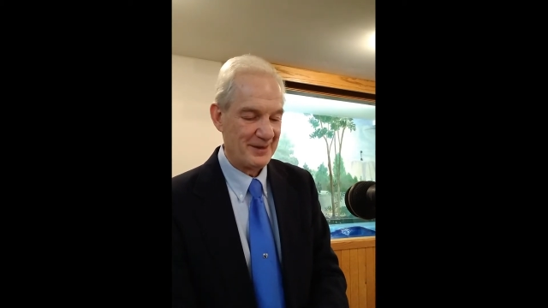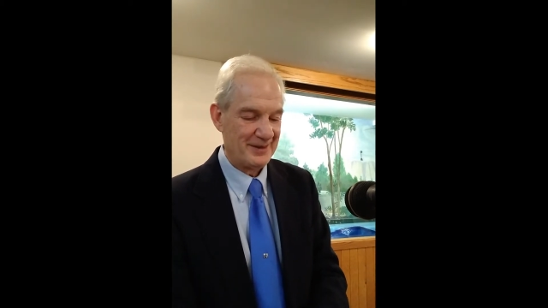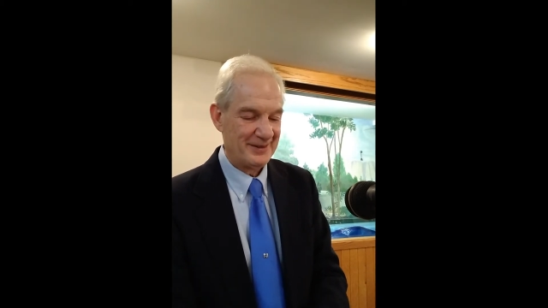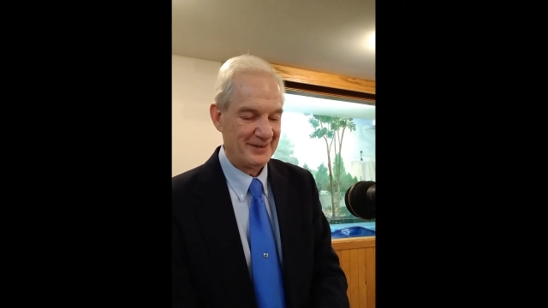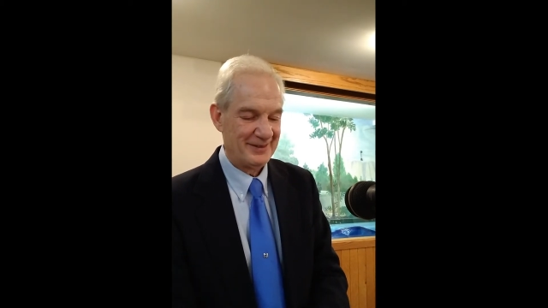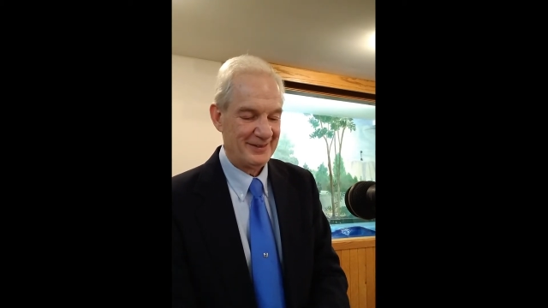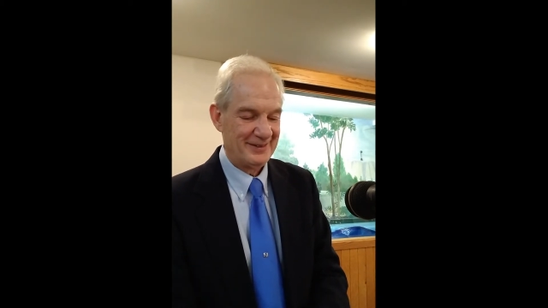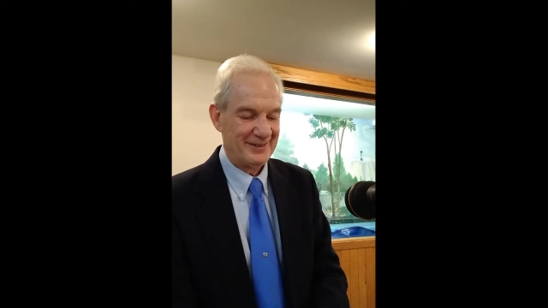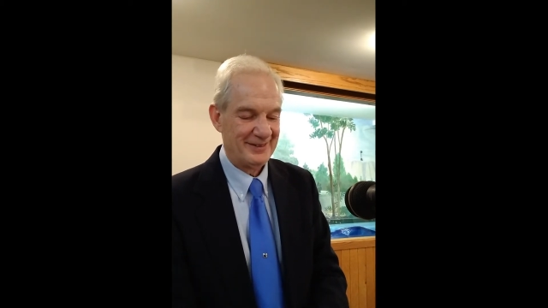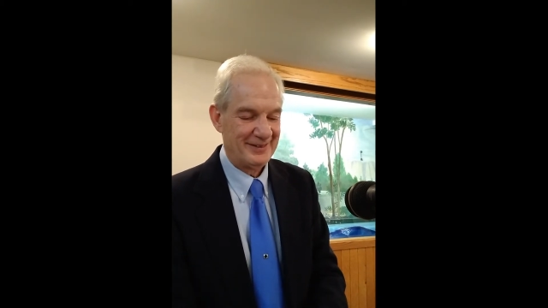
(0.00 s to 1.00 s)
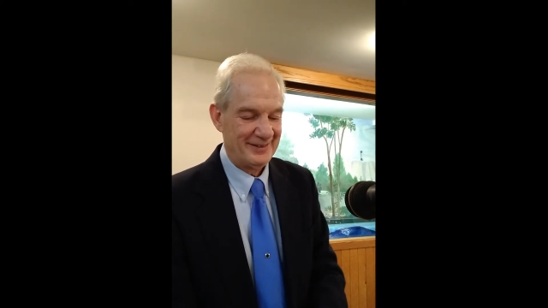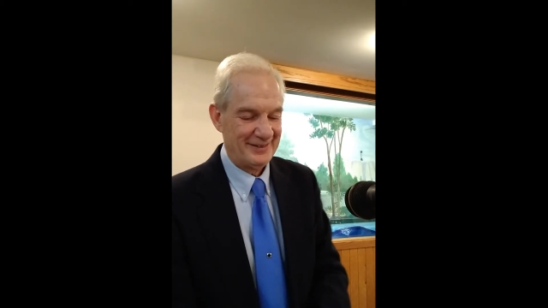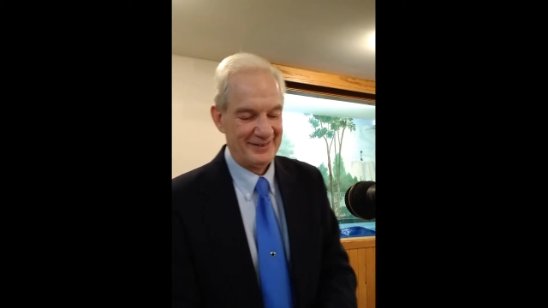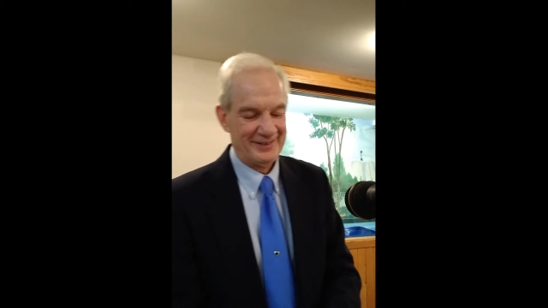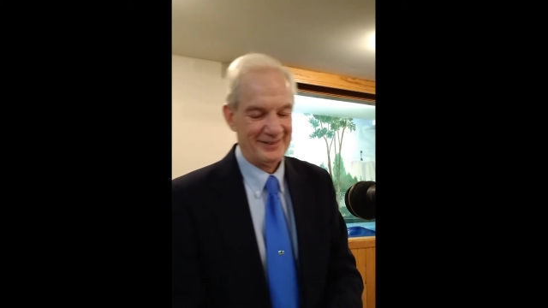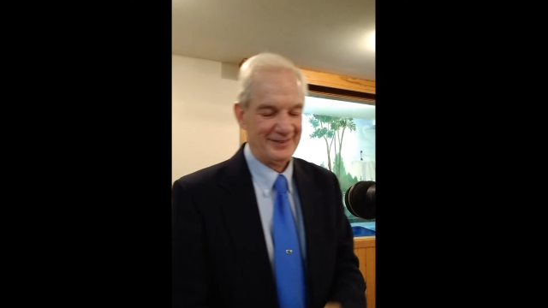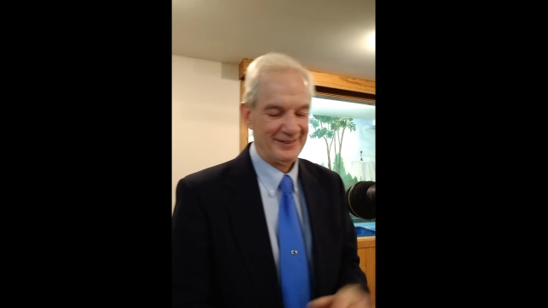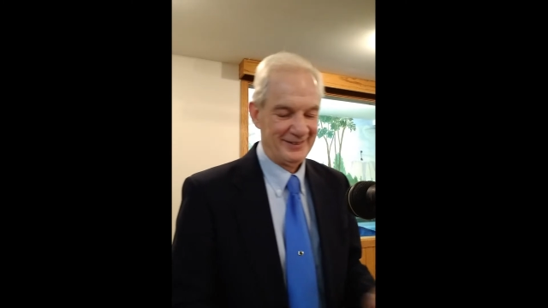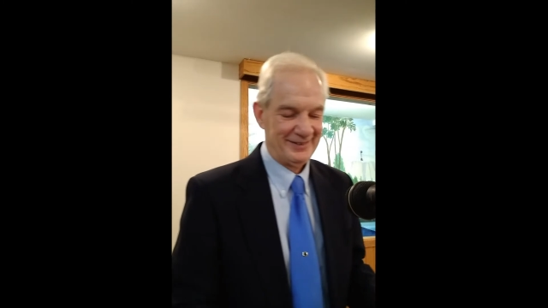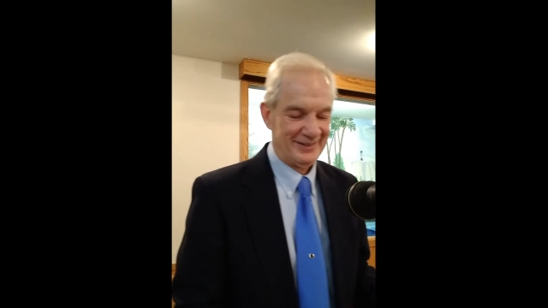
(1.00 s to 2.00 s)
(no one is talking)